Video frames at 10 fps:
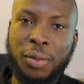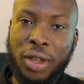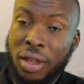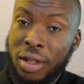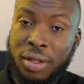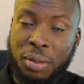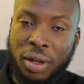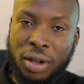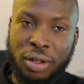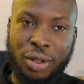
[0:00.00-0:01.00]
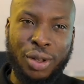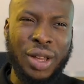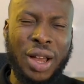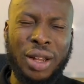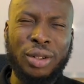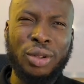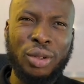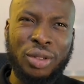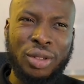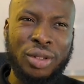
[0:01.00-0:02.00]
it gets better. You
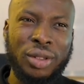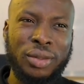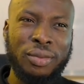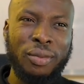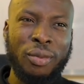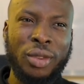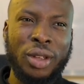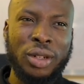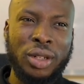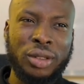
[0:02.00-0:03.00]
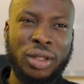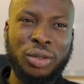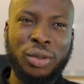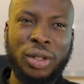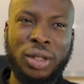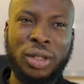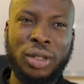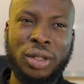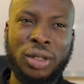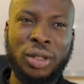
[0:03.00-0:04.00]
cannot necessarily
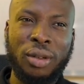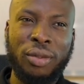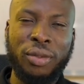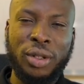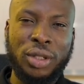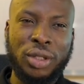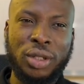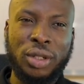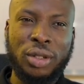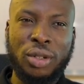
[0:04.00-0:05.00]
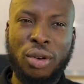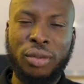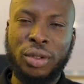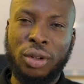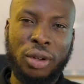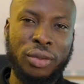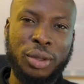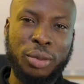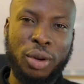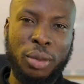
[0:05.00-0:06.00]
finish solving all of
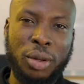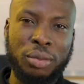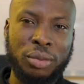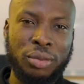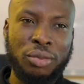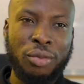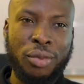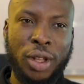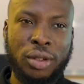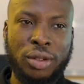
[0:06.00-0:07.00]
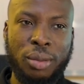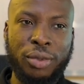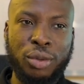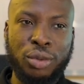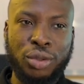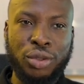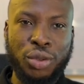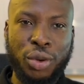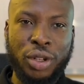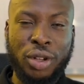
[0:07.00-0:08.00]
the problem. Something would
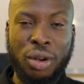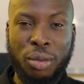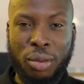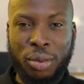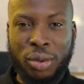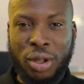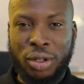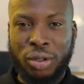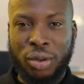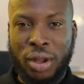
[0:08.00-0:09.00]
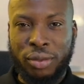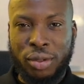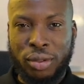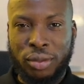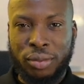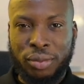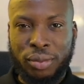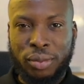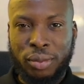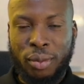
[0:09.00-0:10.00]
surely come up, and you'd have
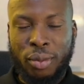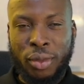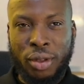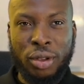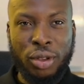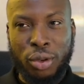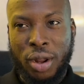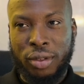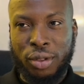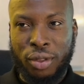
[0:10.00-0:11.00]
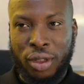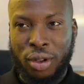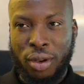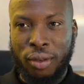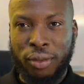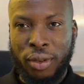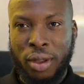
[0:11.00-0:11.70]
to think of